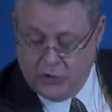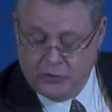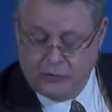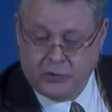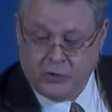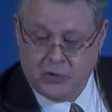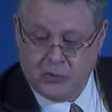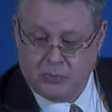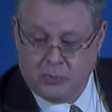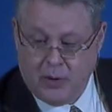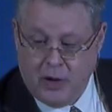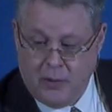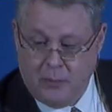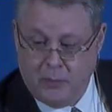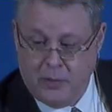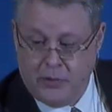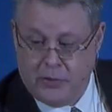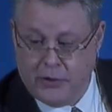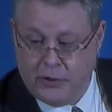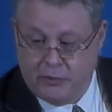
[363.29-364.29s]
the first problem
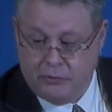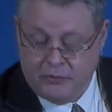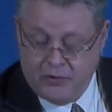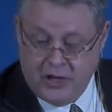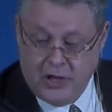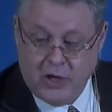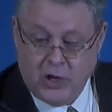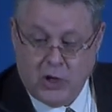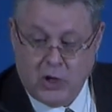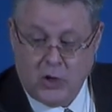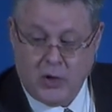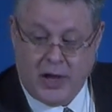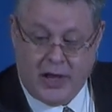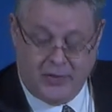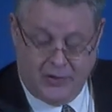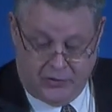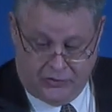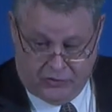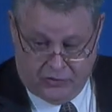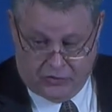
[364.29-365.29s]
with their view,
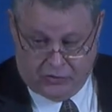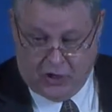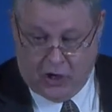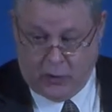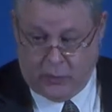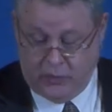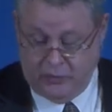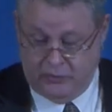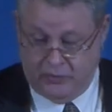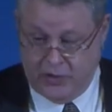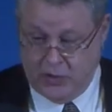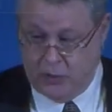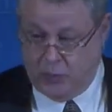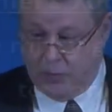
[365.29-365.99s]
and this is all review